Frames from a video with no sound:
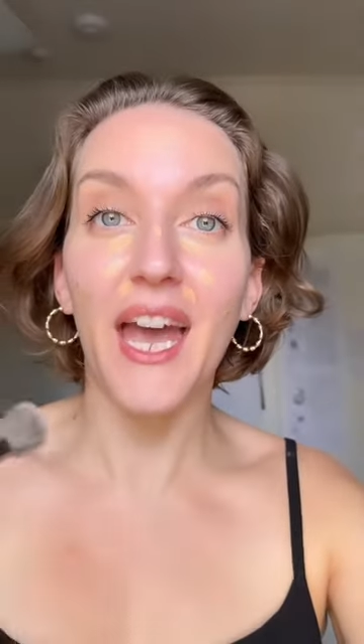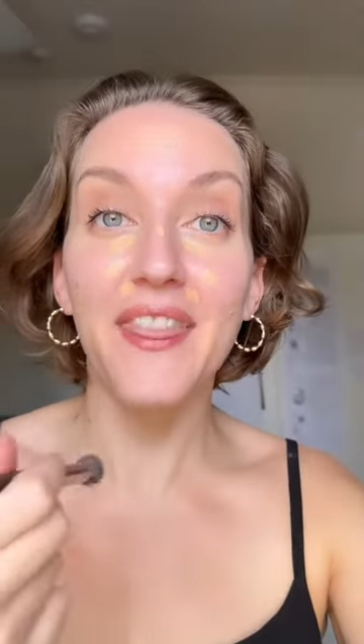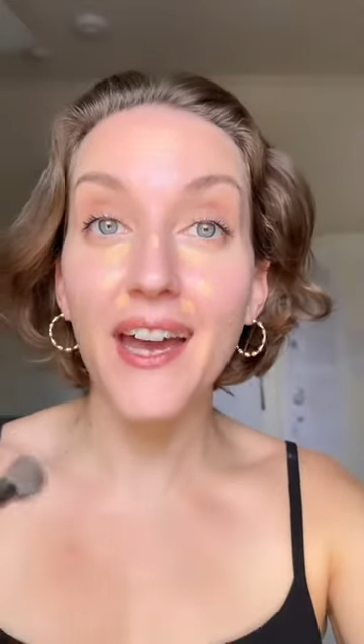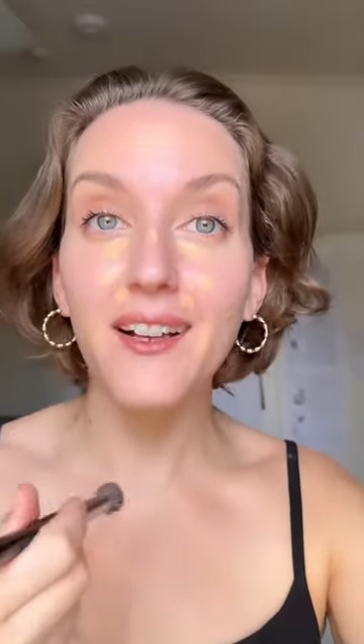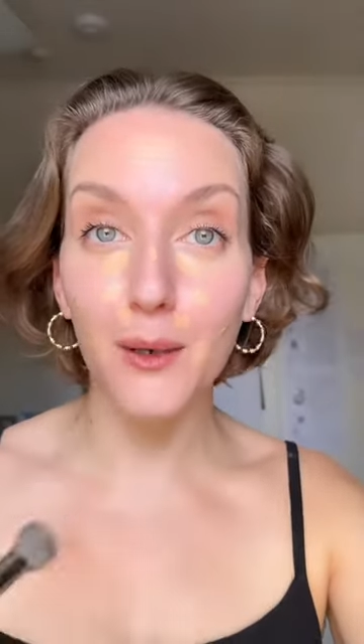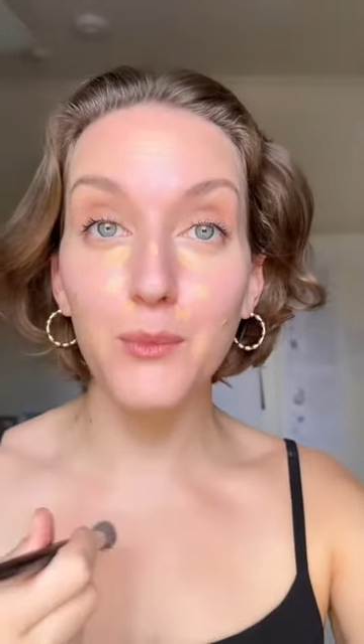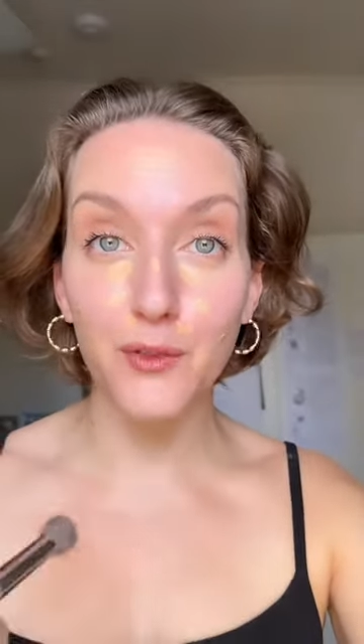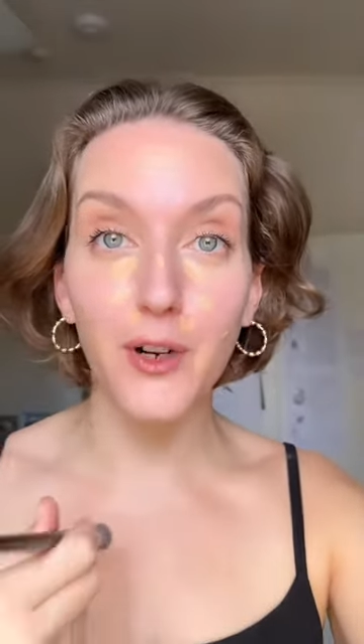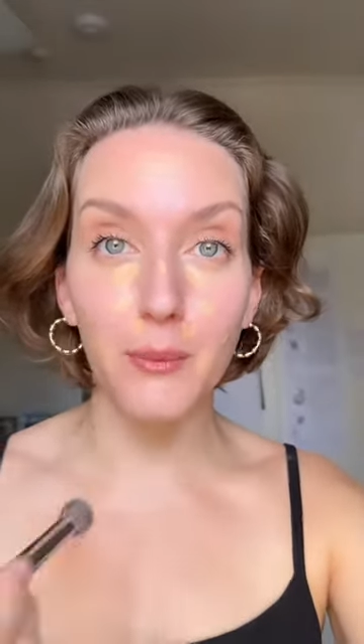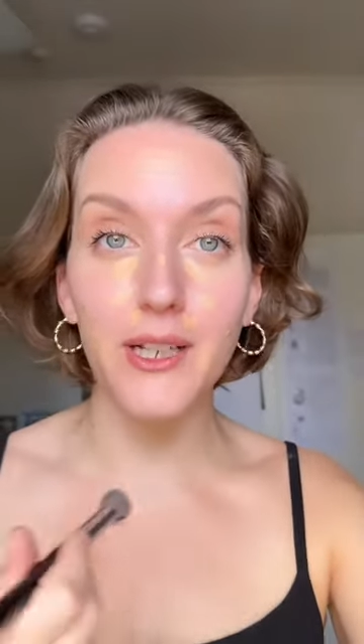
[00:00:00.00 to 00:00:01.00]
And that comes
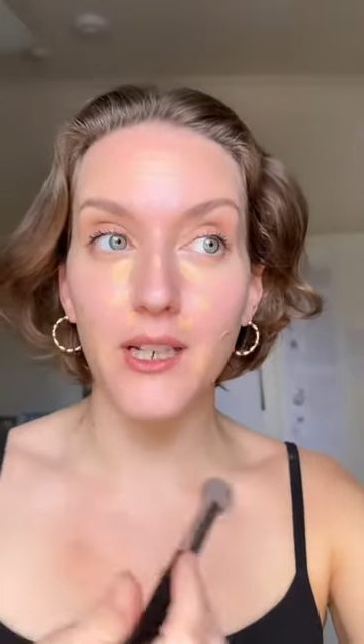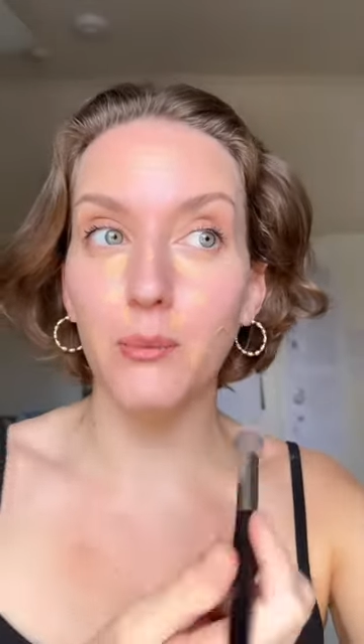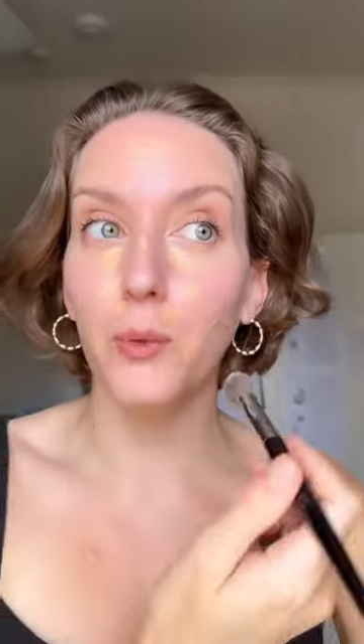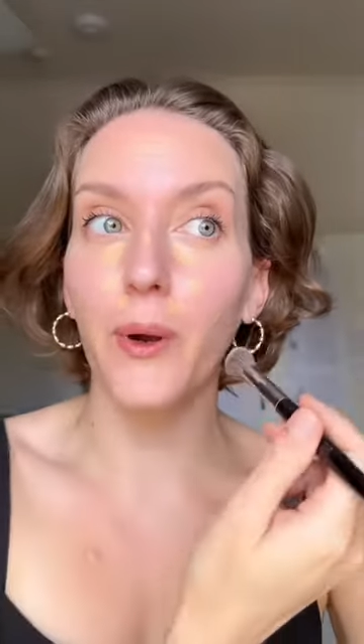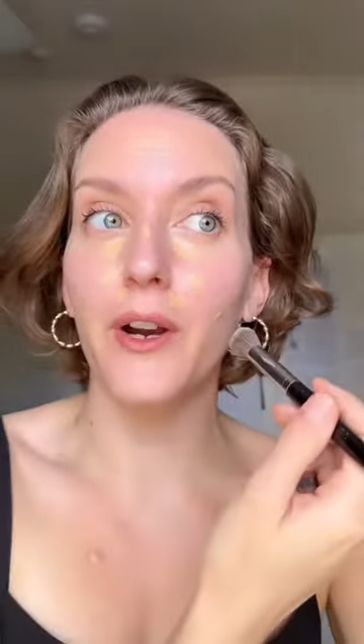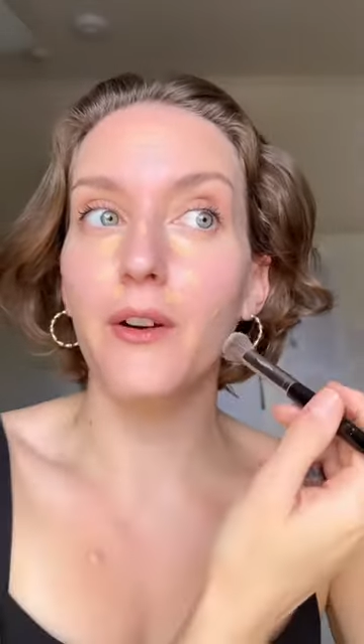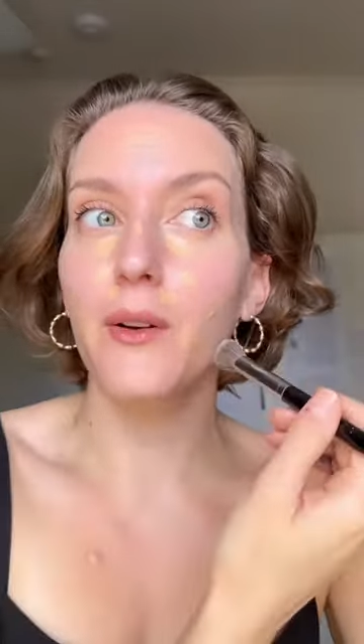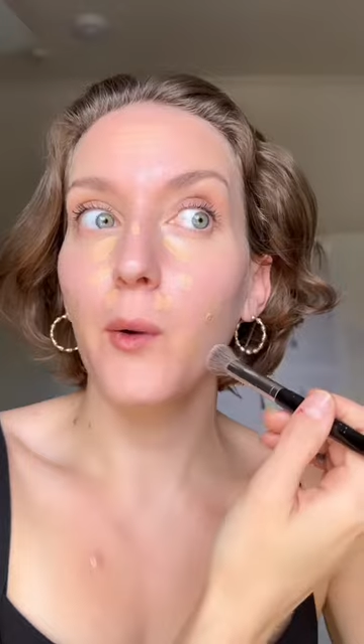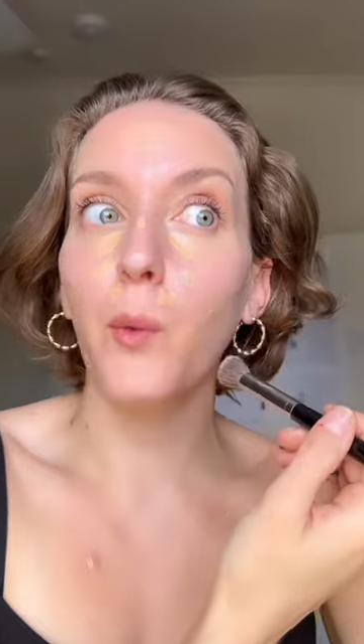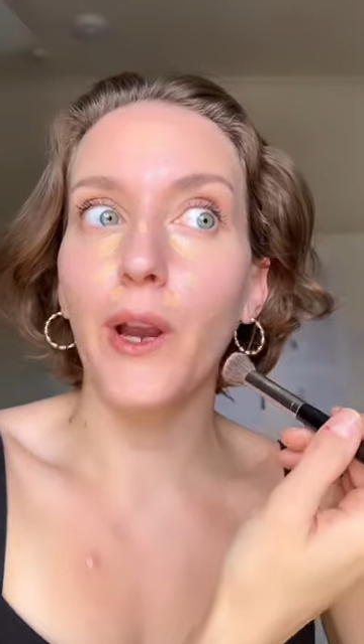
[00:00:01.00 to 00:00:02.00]
from a Double Wear
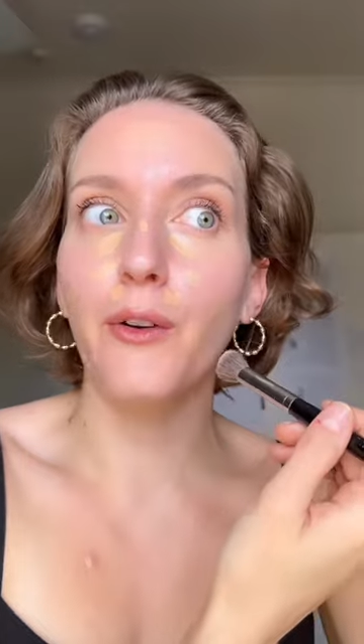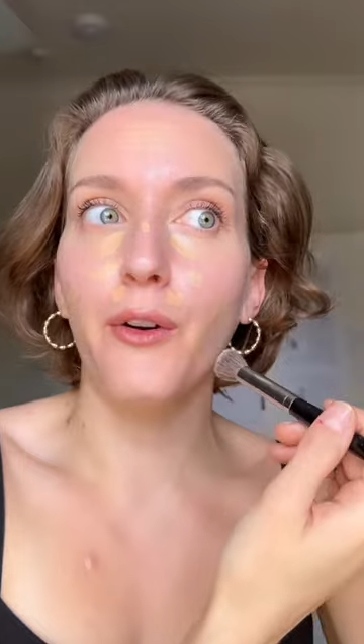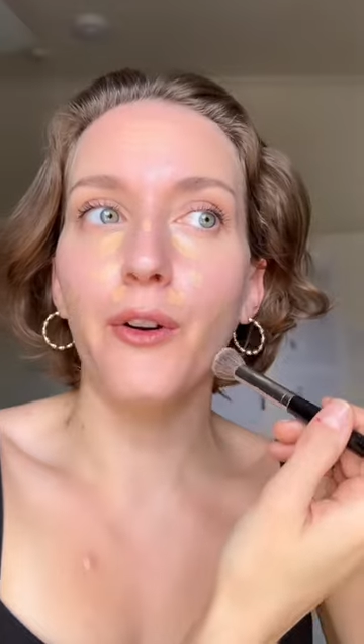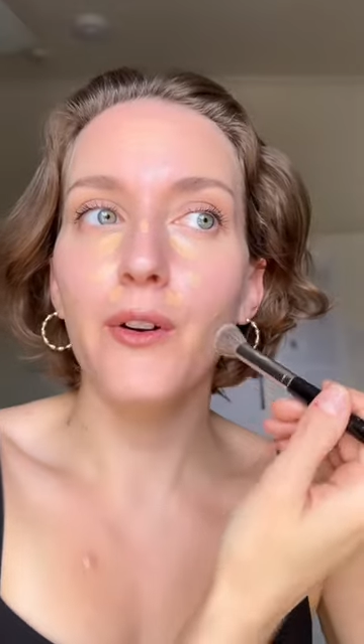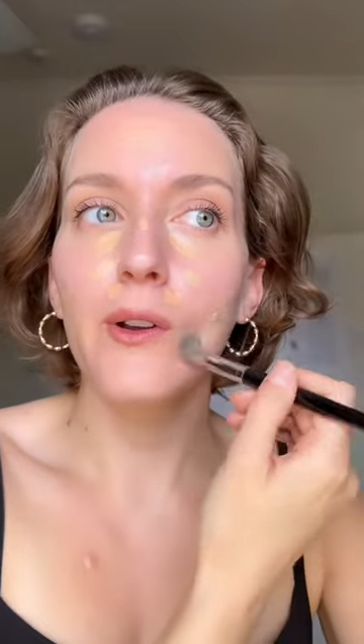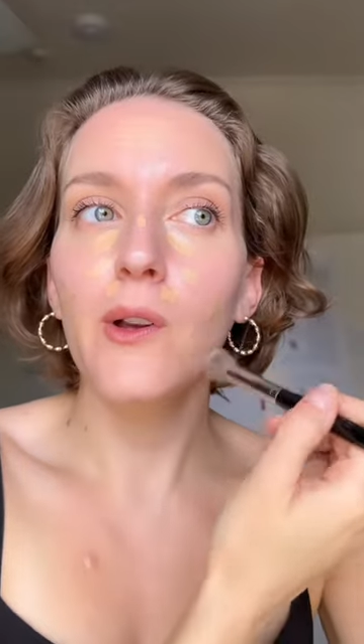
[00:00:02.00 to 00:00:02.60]
wearer.